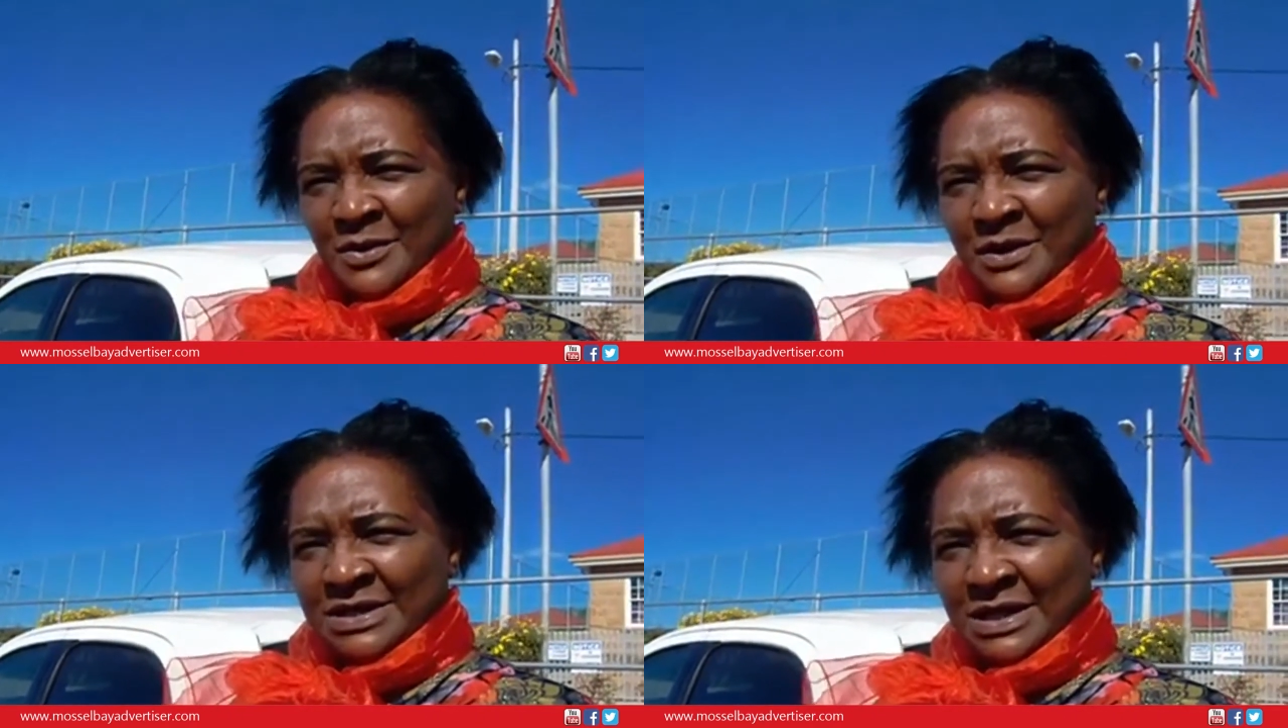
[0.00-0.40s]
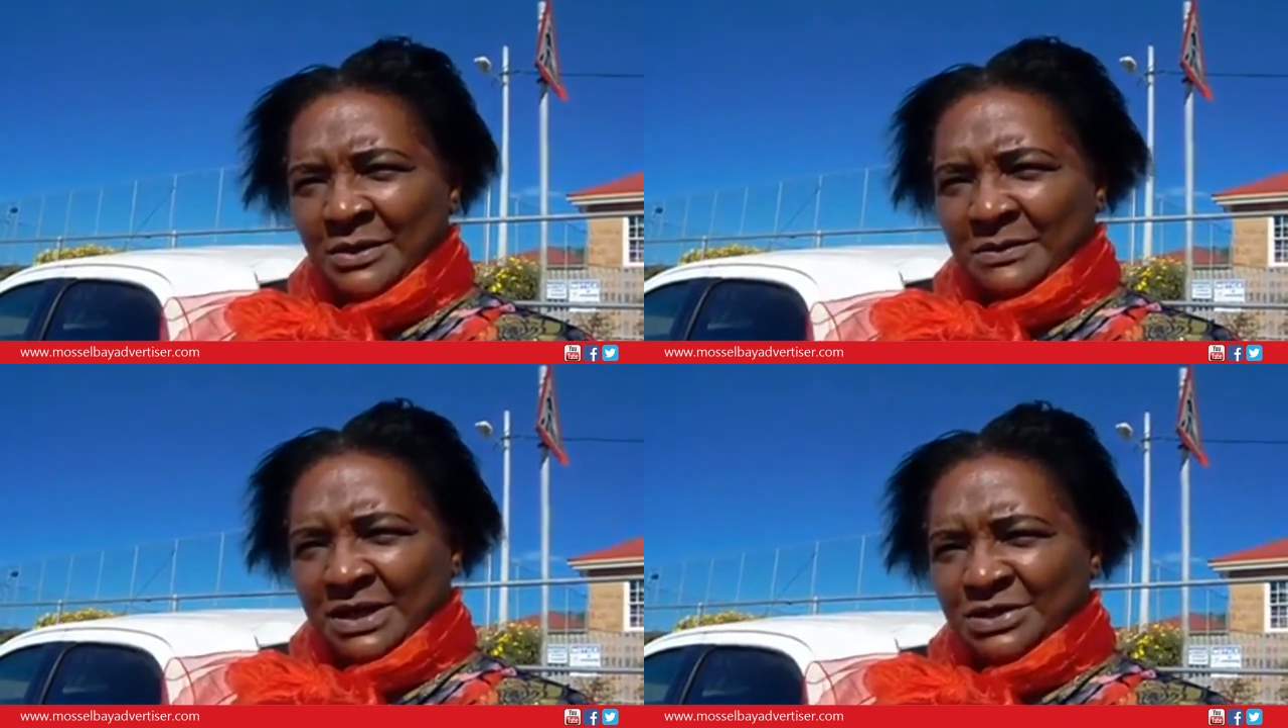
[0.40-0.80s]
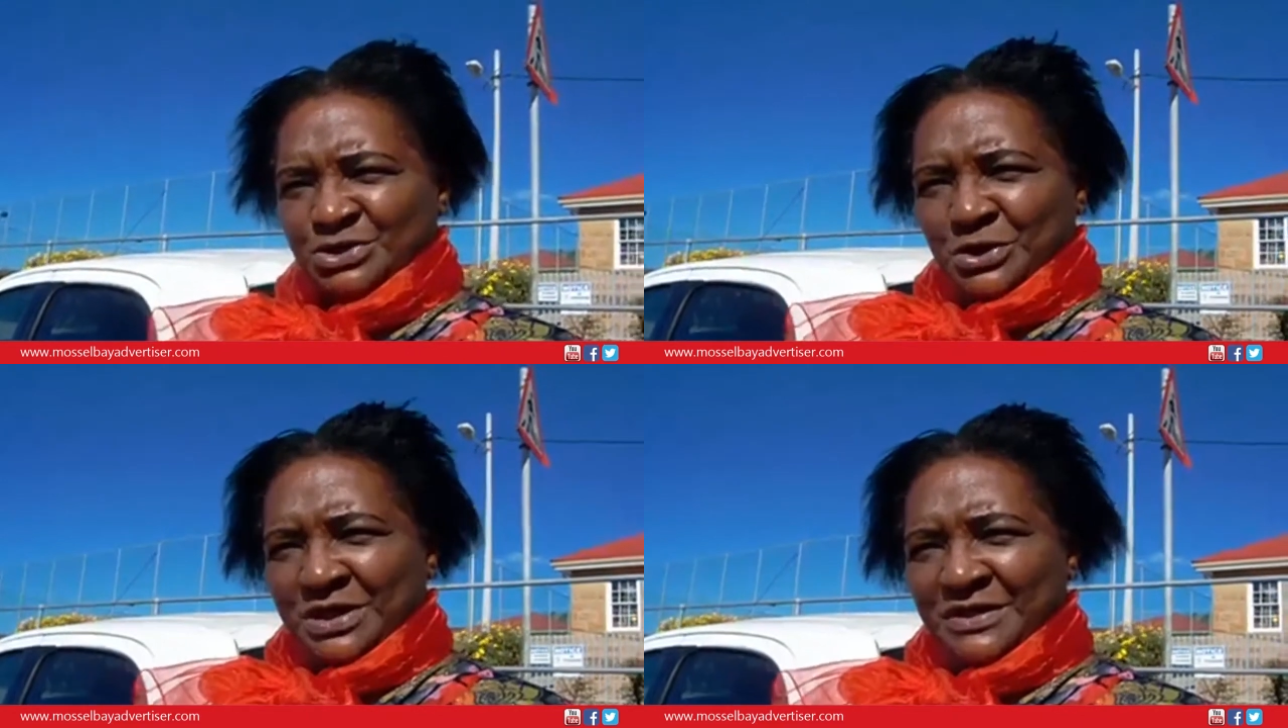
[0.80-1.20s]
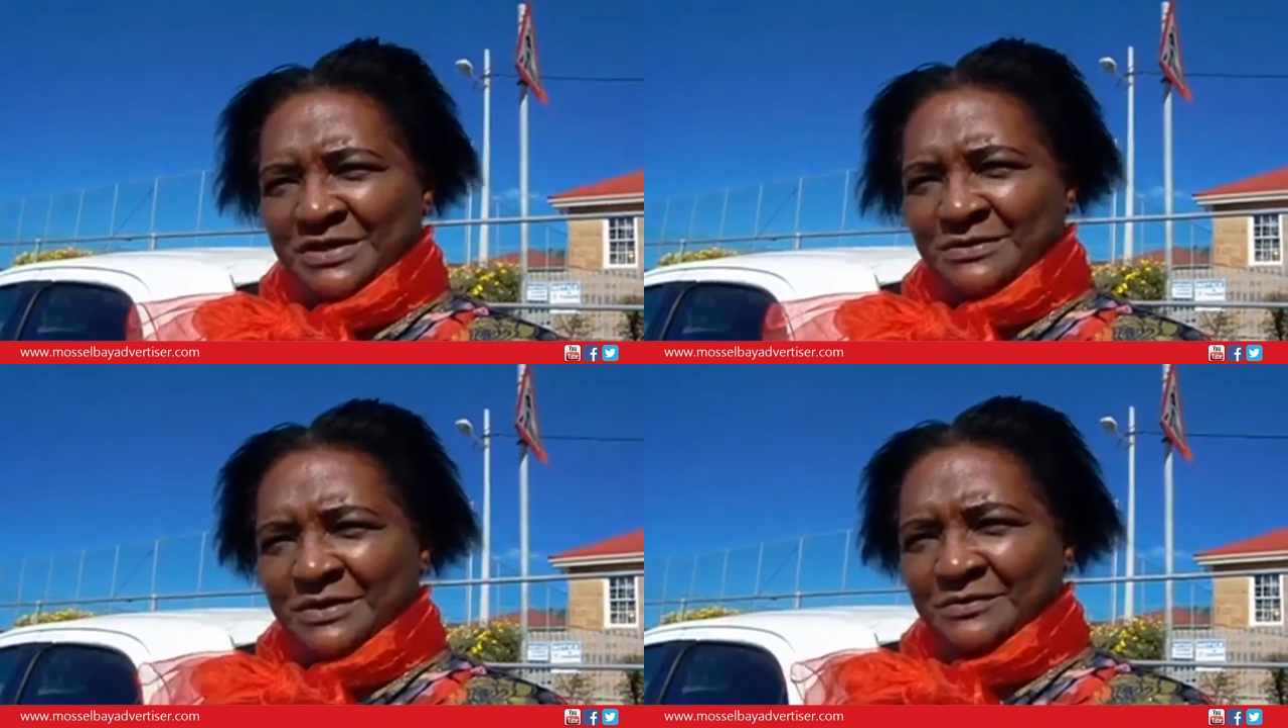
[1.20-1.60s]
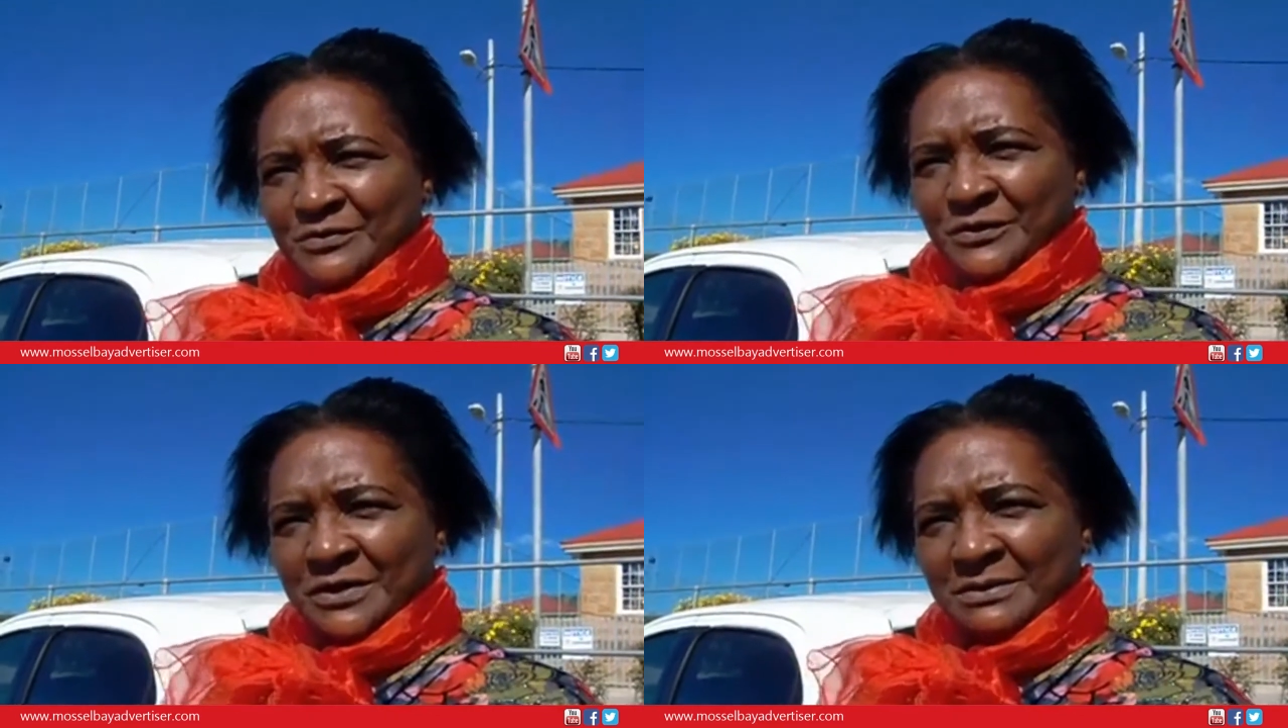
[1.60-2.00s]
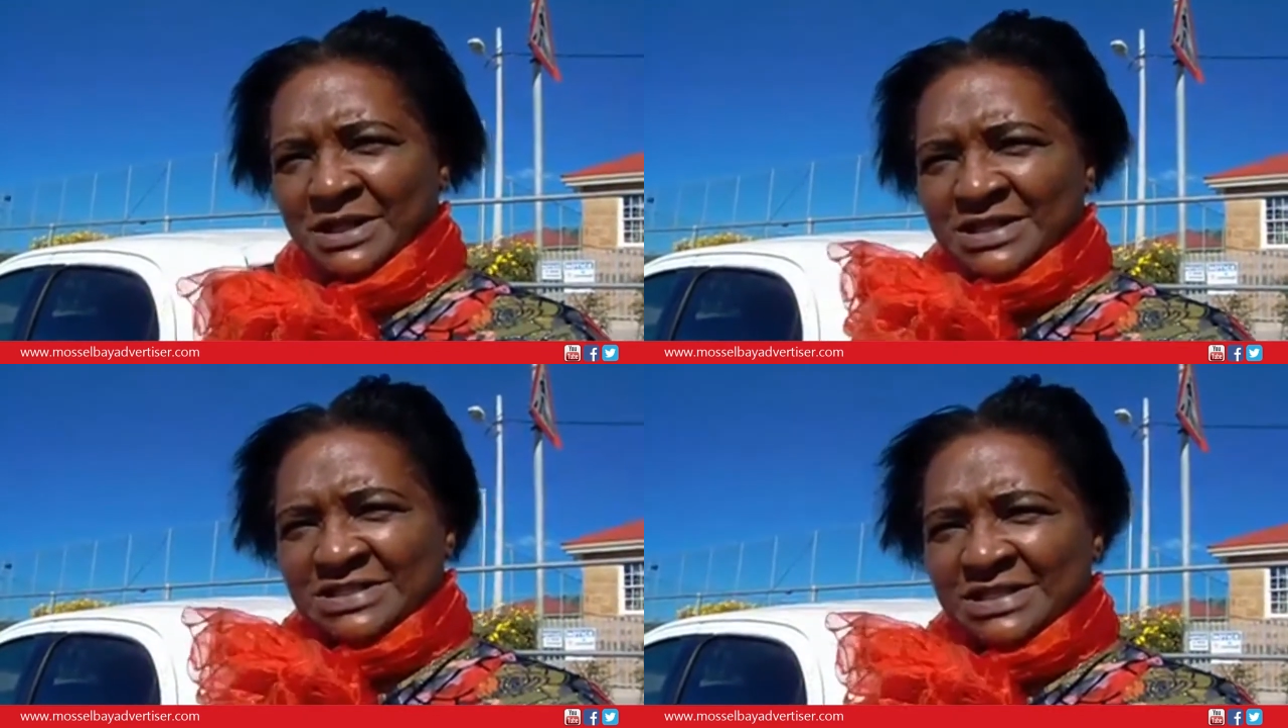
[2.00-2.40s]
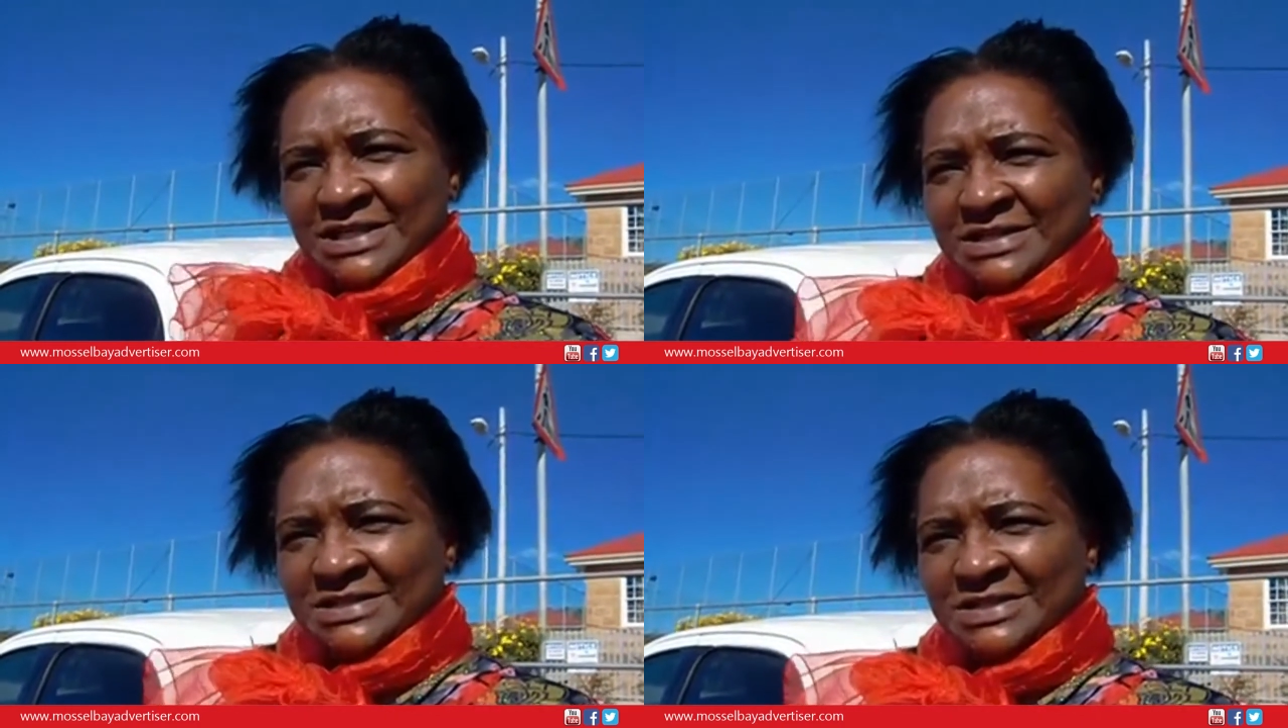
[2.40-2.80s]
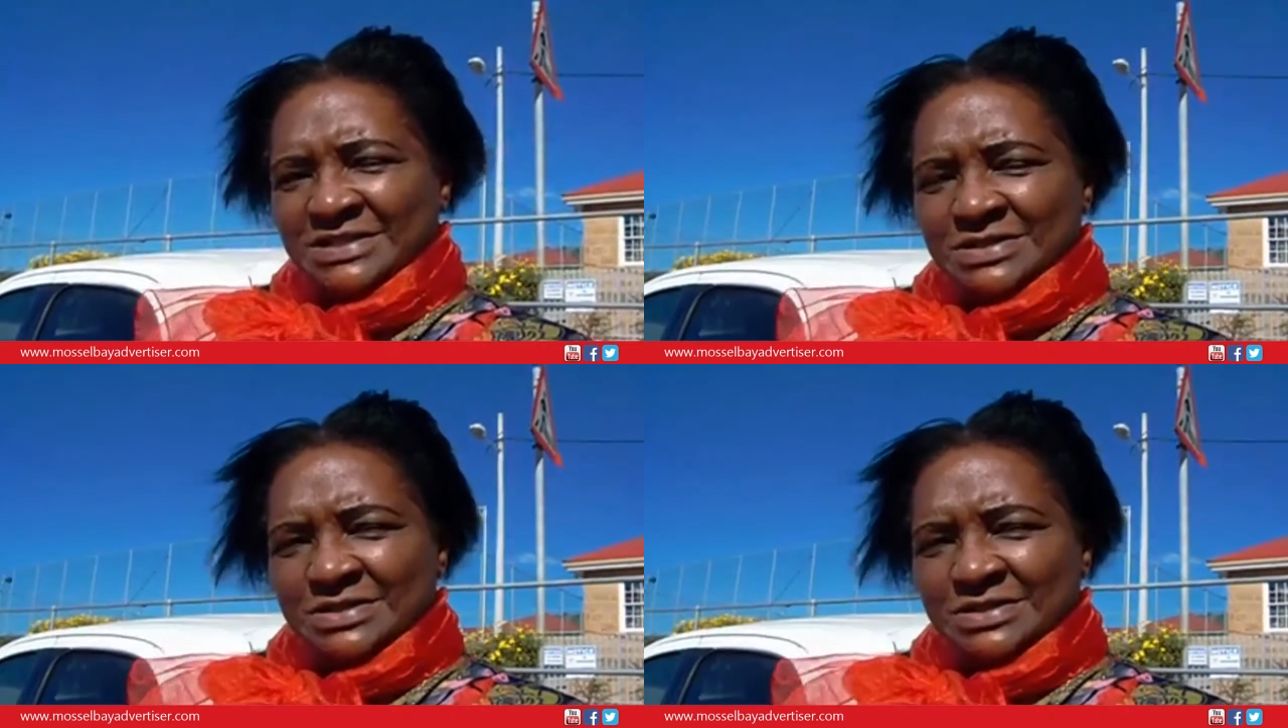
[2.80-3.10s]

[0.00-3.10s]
What I'm enjoying for the Mother's Day is,